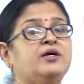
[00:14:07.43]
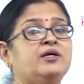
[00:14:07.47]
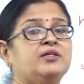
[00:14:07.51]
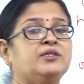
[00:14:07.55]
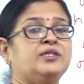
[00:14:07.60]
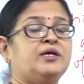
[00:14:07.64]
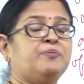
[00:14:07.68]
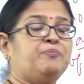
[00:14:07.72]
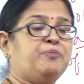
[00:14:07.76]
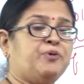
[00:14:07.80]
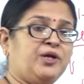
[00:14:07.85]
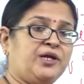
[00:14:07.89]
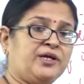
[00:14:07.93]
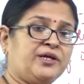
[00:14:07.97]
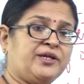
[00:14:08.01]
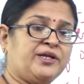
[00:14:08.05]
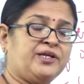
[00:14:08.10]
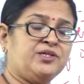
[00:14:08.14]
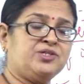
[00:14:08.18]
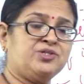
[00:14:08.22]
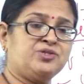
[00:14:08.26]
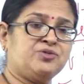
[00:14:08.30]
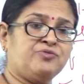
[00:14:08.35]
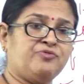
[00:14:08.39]
the pollen
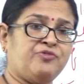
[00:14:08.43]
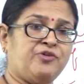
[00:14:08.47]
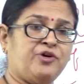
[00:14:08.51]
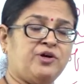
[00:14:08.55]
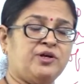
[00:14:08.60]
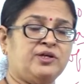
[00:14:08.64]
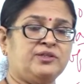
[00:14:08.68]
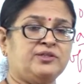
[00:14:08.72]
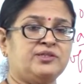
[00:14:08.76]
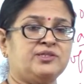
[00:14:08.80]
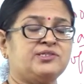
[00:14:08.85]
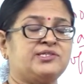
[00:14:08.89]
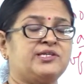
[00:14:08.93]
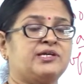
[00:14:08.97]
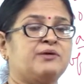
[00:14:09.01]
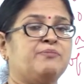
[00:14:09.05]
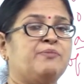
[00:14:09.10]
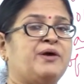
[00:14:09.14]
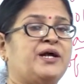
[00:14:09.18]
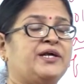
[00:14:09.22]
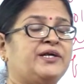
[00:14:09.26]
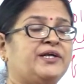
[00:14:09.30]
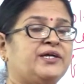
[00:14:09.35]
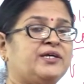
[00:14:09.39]
grains to fall on the
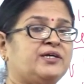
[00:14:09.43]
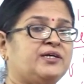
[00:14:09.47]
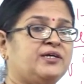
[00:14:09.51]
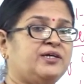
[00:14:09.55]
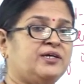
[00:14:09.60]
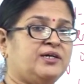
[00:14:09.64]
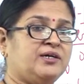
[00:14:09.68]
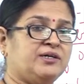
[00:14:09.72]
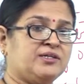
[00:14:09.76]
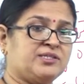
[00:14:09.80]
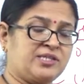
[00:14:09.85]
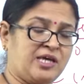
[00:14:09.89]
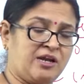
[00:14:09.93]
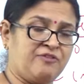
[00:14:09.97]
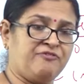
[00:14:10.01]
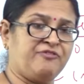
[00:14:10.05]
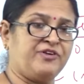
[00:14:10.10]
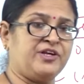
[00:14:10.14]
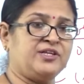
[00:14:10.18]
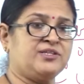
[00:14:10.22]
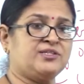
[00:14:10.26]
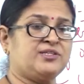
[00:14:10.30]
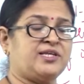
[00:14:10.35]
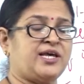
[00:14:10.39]
stigmatic uh,
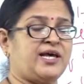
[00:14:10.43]
surface,